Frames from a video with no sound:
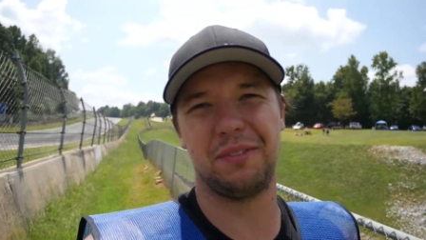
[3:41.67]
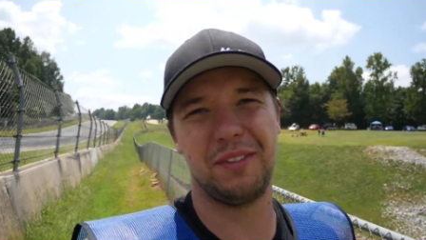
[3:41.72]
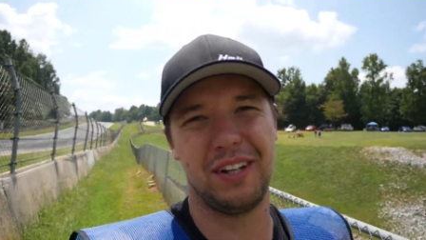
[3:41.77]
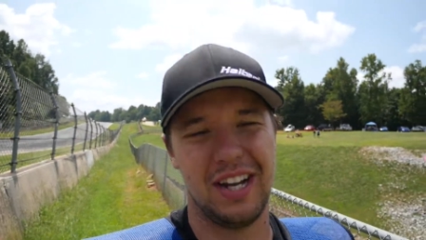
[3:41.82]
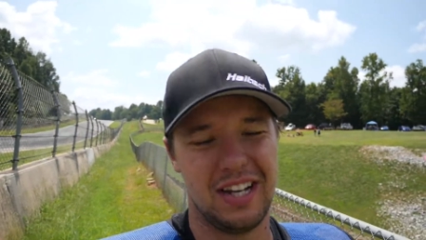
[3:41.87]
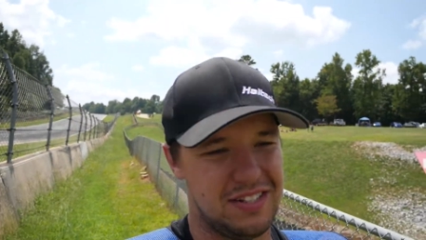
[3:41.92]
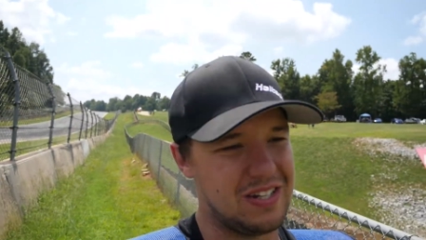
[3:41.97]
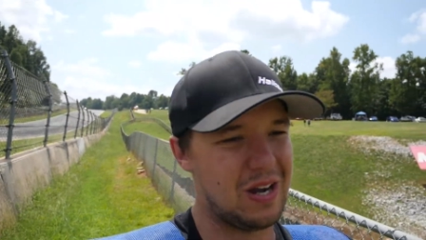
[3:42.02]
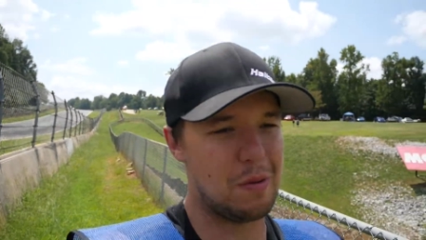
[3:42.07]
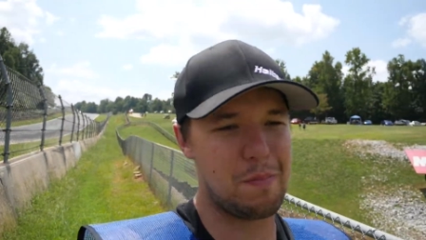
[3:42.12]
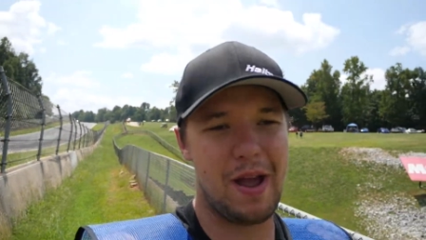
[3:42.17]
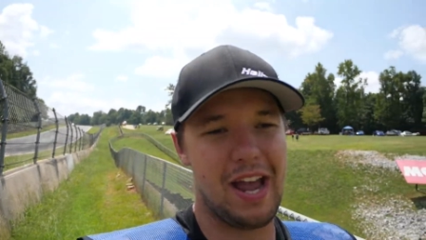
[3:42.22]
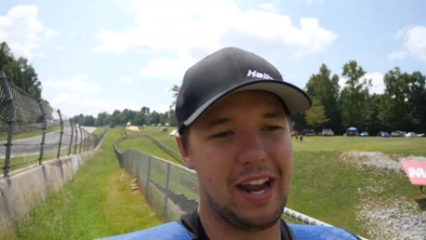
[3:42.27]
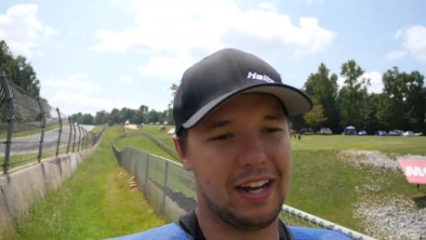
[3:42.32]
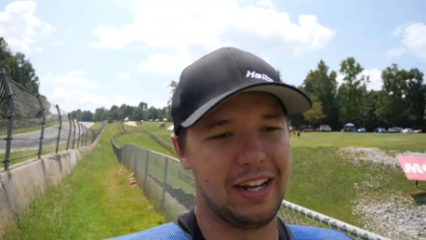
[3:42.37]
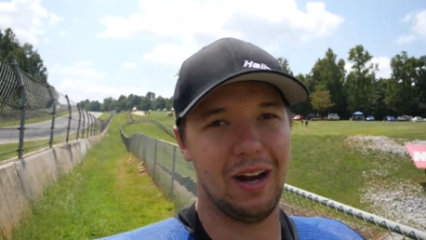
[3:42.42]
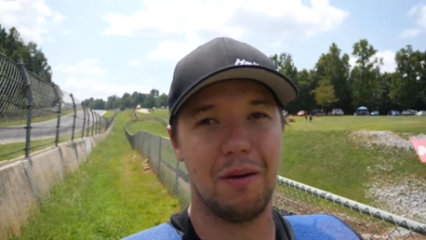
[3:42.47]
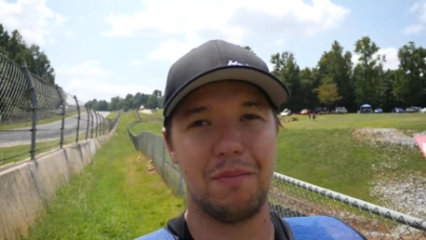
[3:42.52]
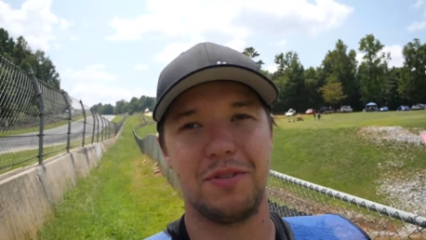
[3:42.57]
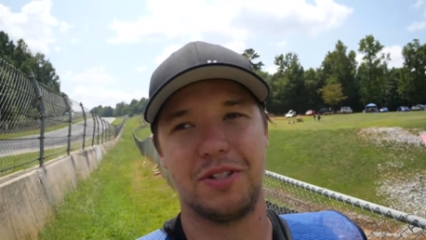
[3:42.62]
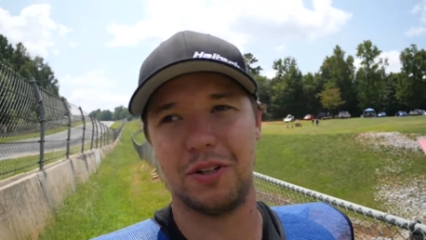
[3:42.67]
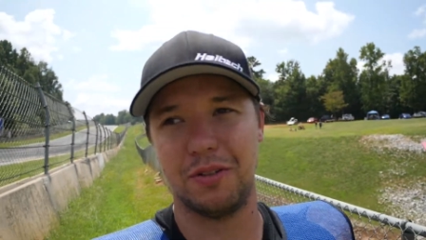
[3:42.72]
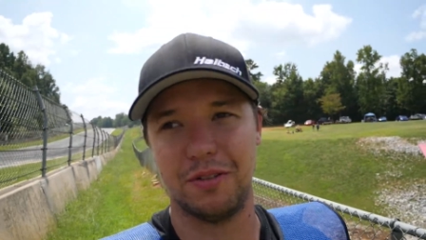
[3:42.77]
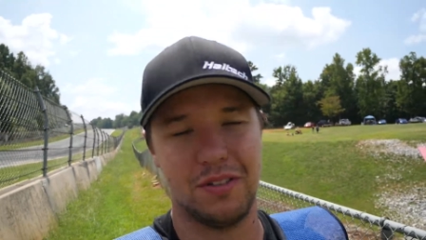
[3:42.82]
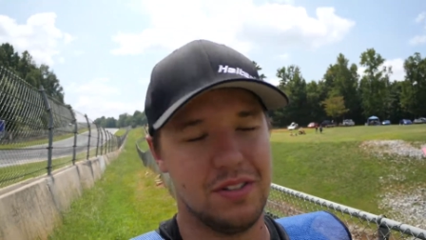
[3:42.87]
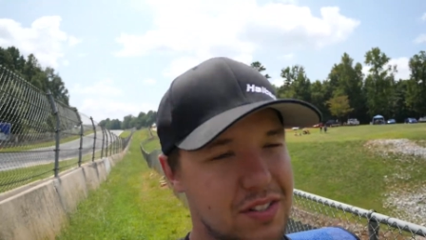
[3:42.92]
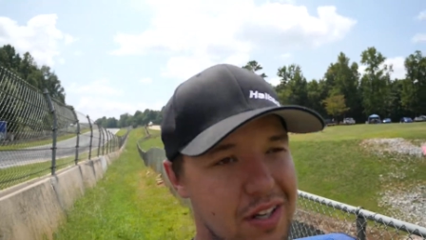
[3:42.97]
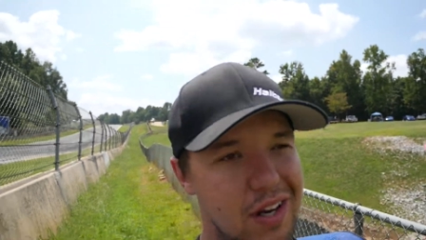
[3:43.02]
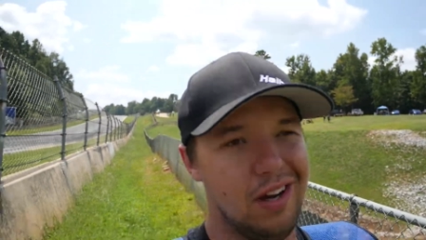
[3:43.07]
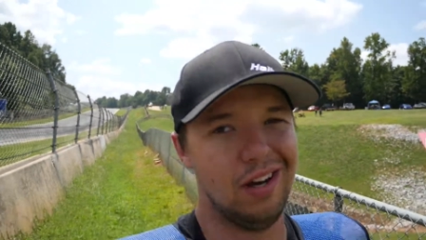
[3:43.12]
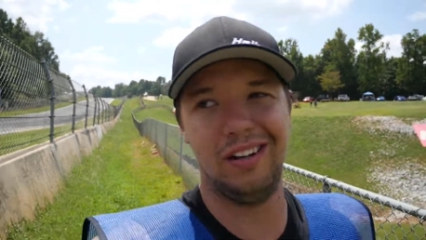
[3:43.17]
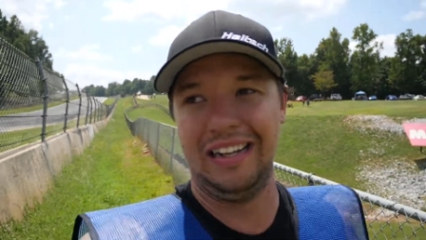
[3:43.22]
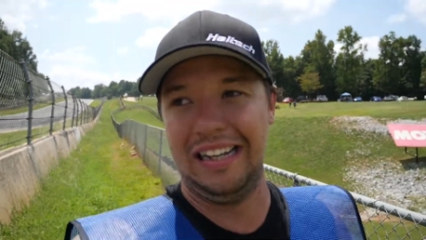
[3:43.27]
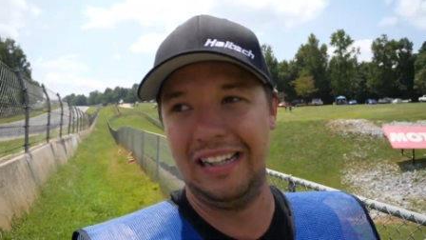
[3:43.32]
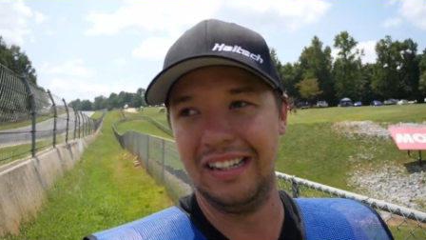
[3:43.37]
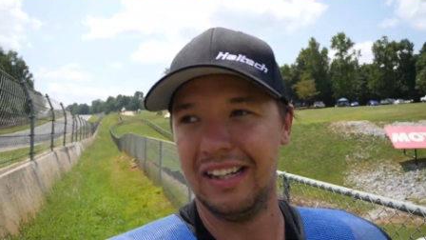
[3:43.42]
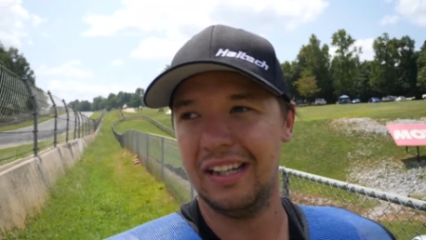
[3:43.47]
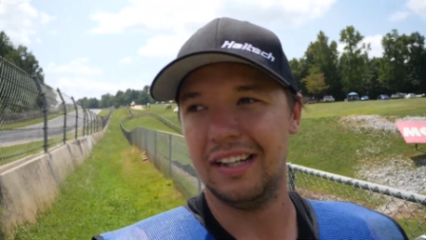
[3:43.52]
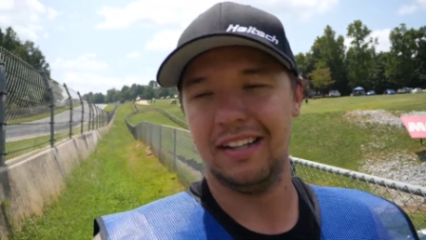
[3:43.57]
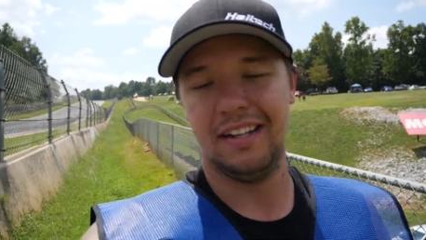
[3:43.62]
We gotta start packing up soon, so
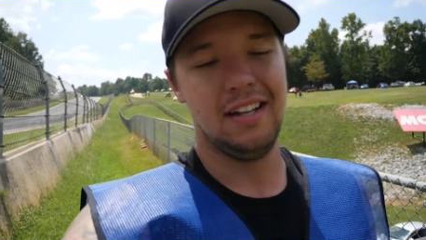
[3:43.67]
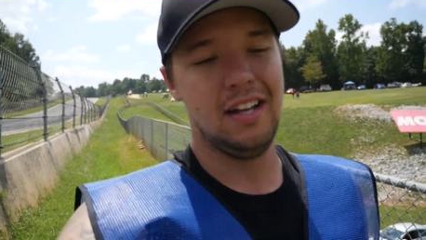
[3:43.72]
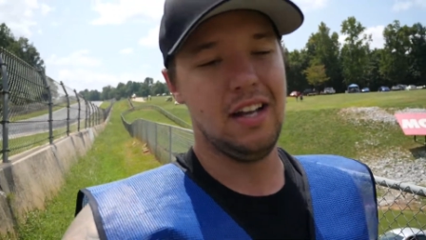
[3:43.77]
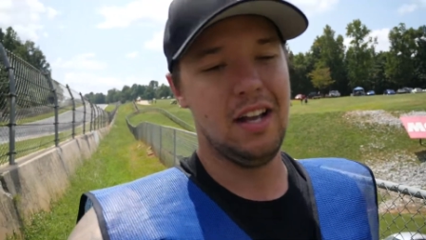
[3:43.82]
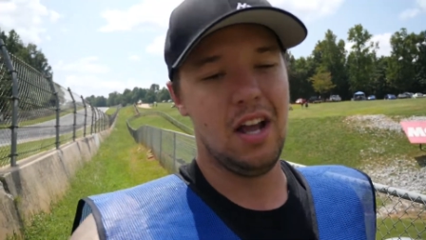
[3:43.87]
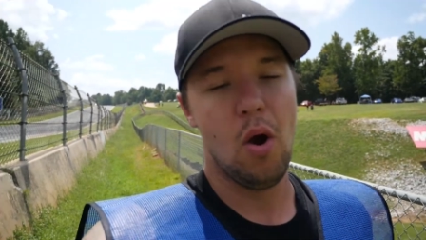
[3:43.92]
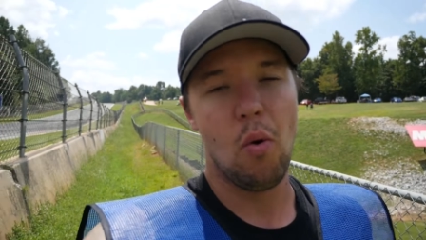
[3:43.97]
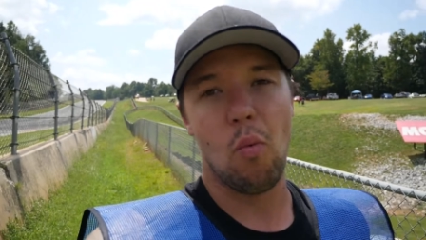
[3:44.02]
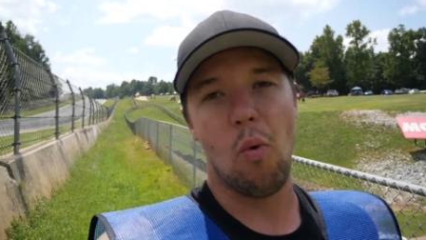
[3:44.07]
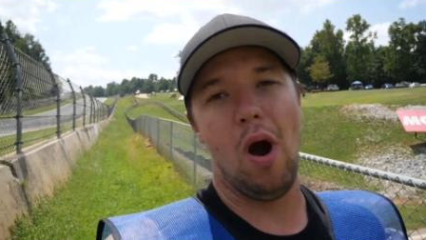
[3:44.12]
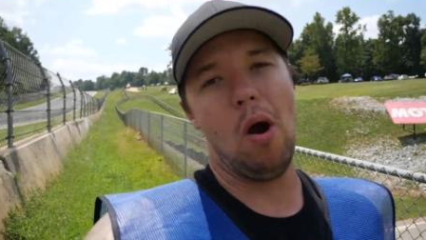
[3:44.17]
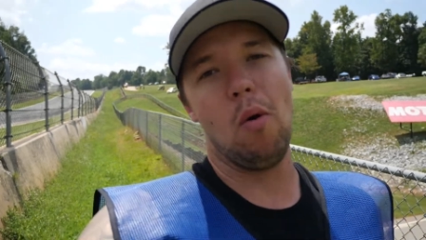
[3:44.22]
wah